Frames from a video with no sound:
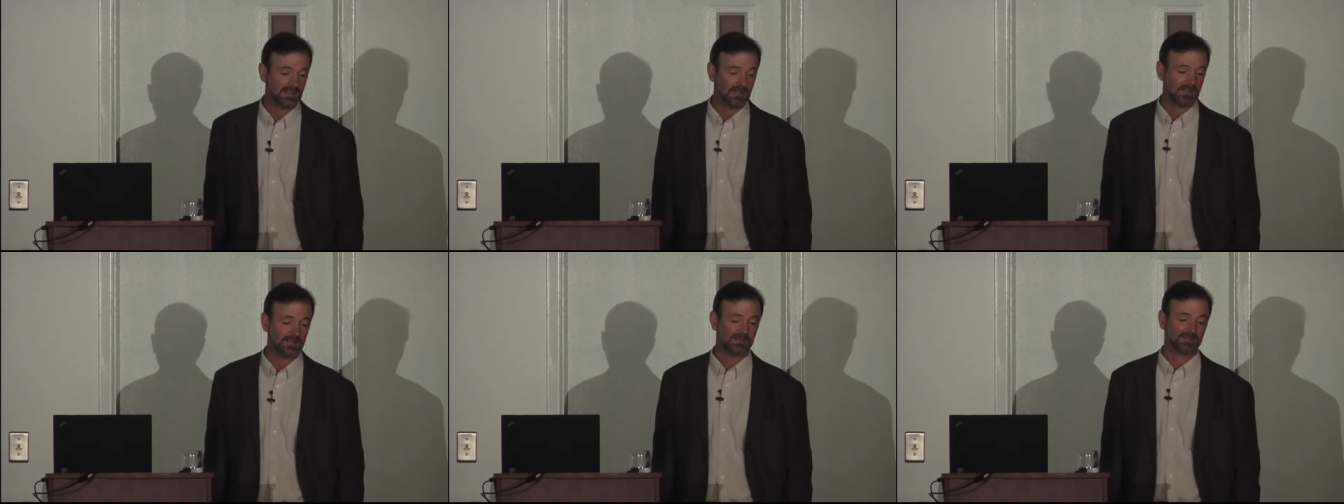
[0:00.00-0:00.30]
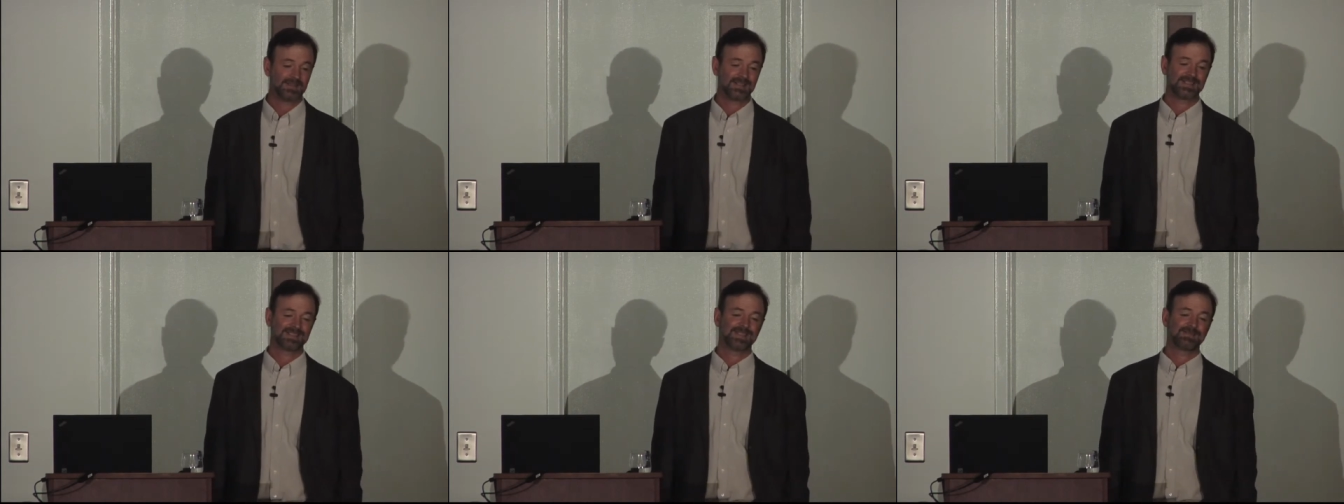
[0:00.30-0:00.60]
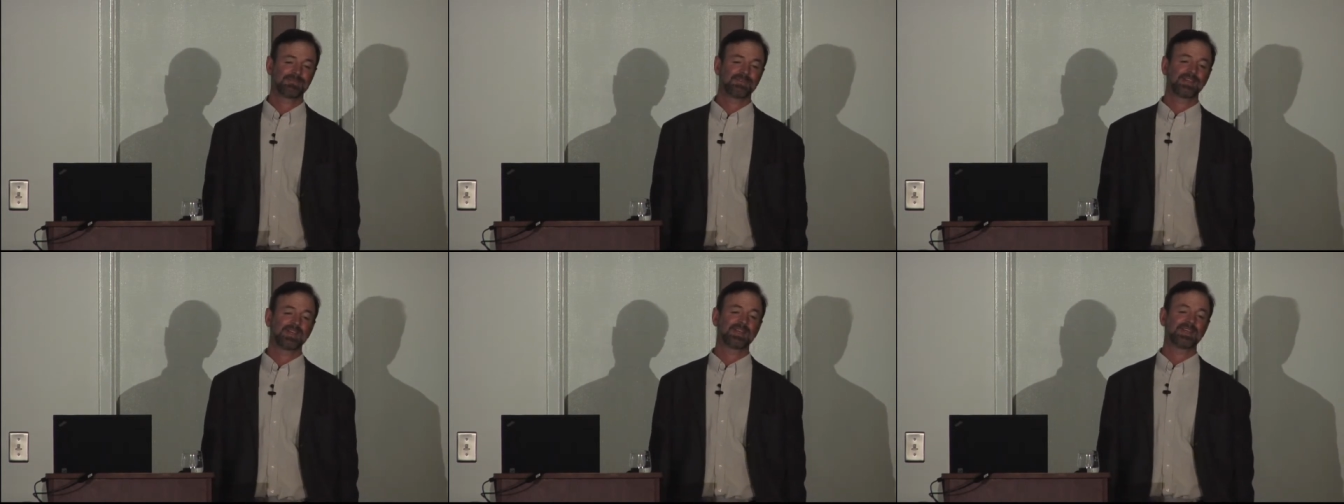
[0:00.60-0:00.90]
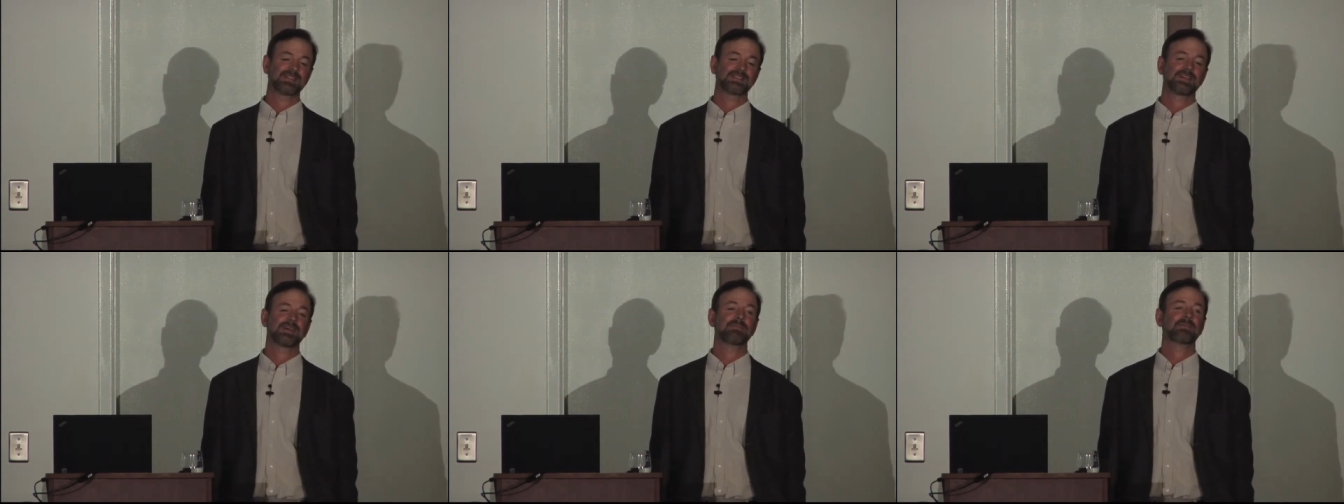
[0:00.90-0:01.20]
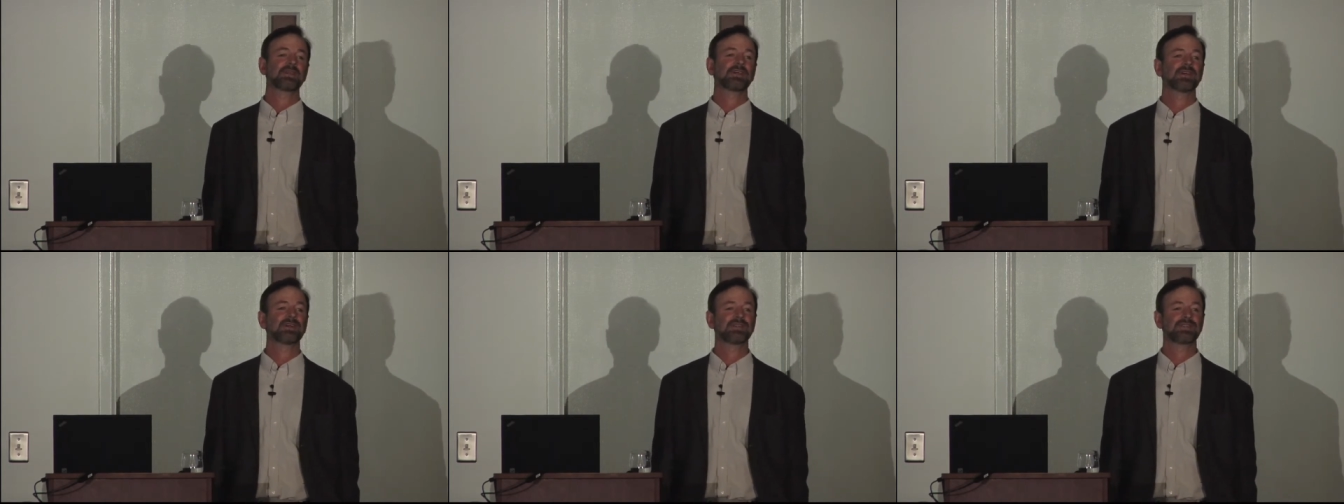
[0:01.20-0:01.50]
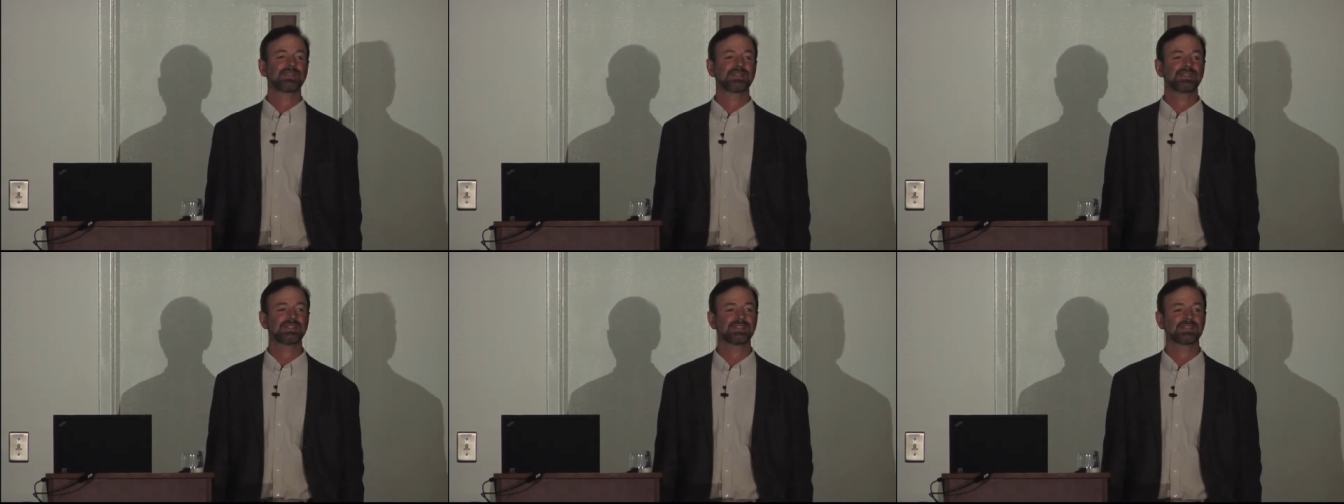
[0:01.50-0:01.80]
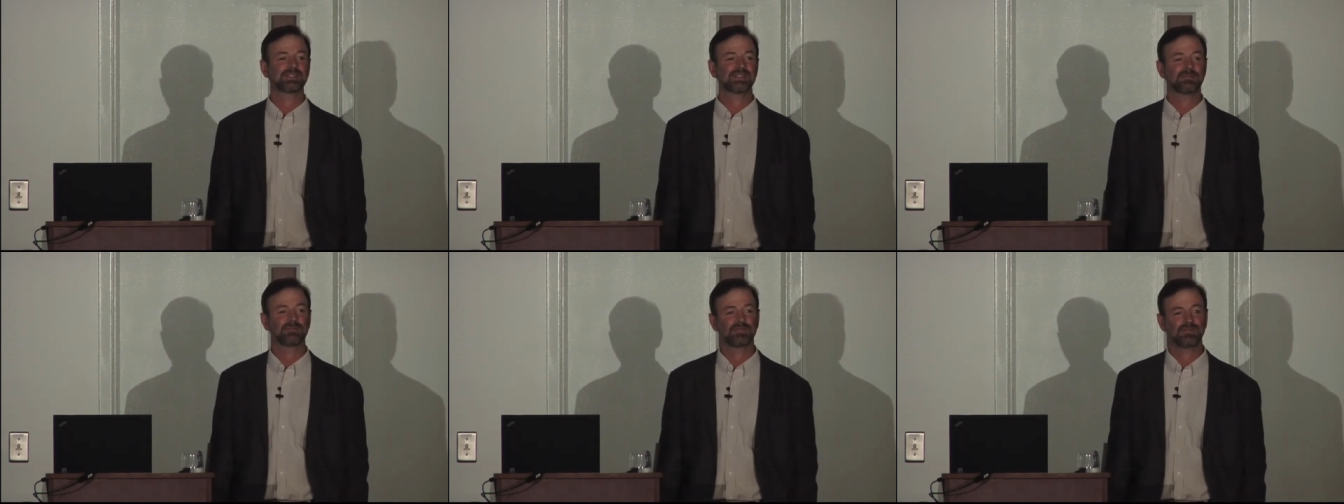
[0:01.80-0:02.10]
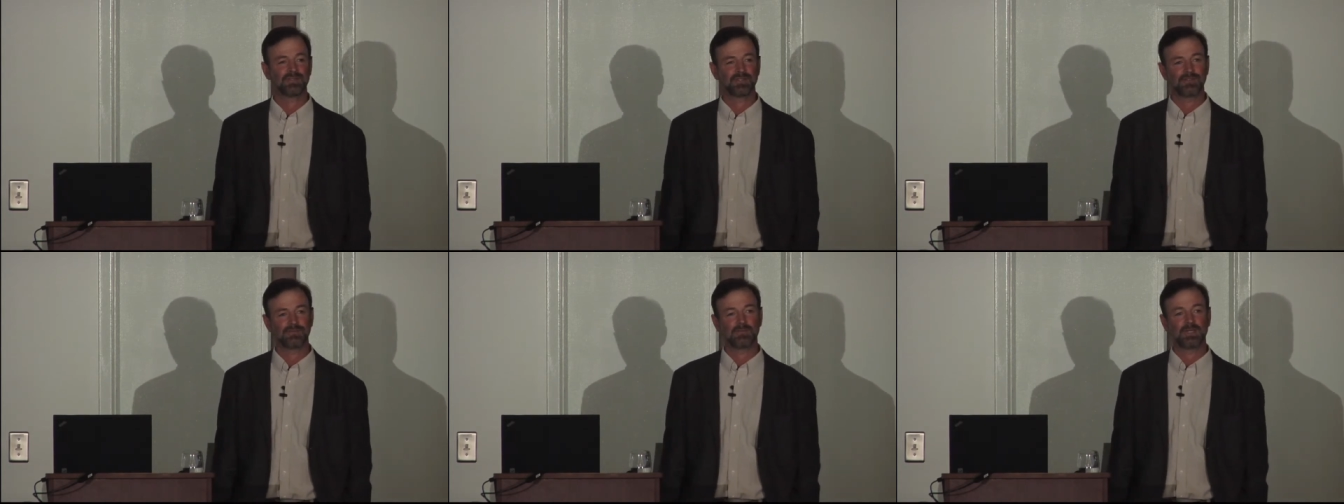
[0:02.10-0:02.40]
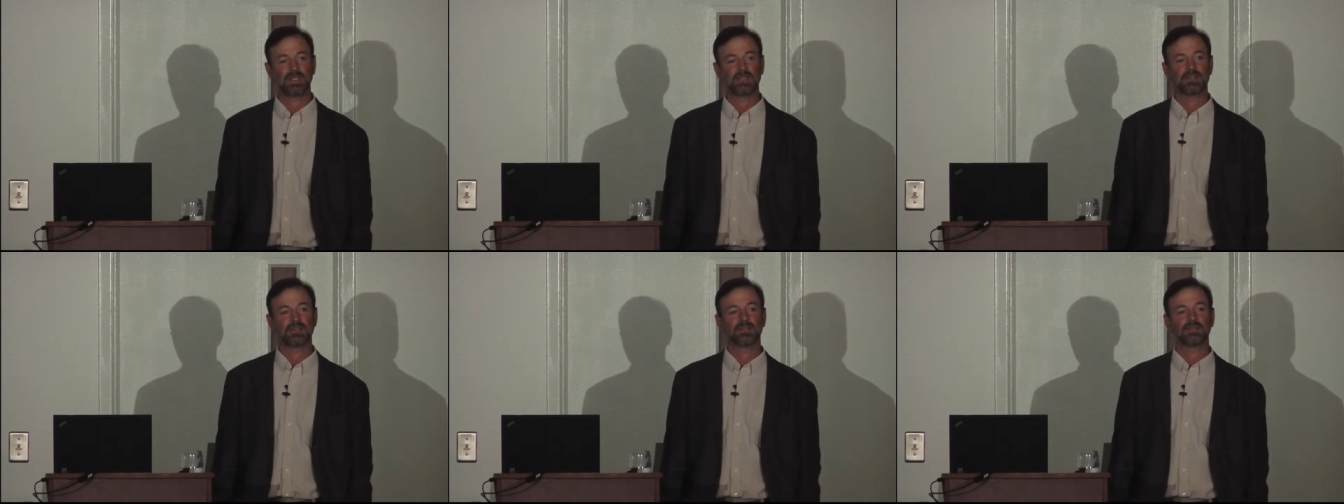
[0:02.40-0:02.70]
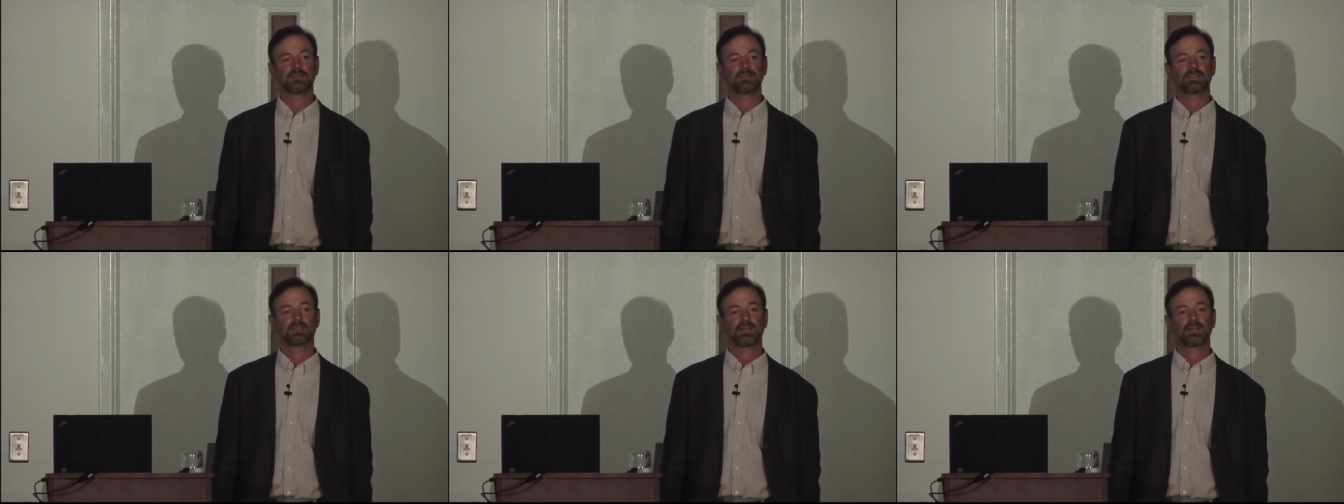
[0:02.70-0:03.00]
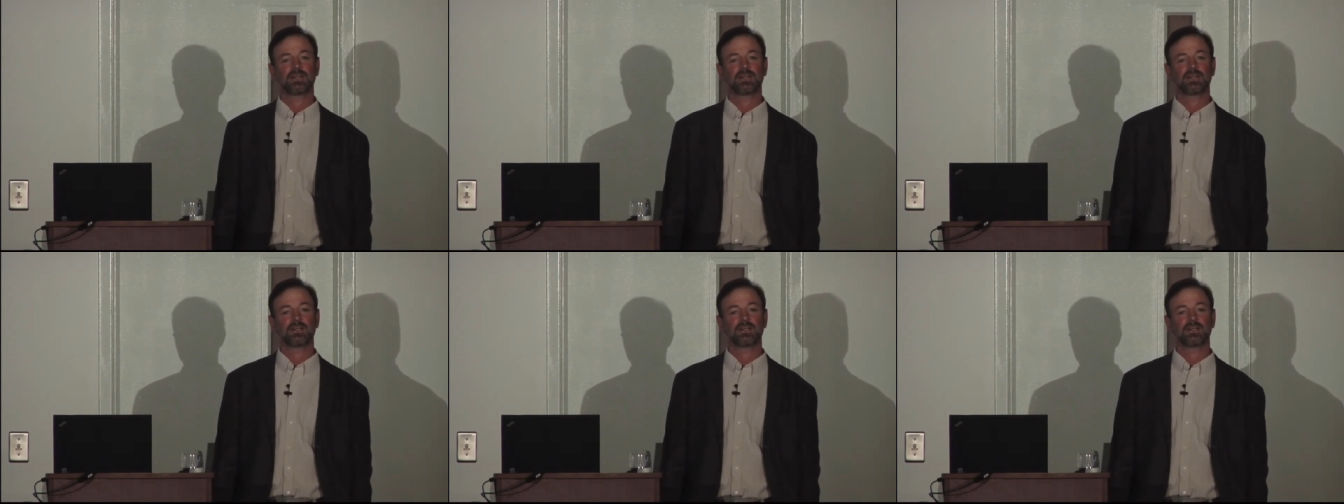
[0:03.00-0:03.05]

Um, I keep forgetting, Tom McCarthy is some of you who may know.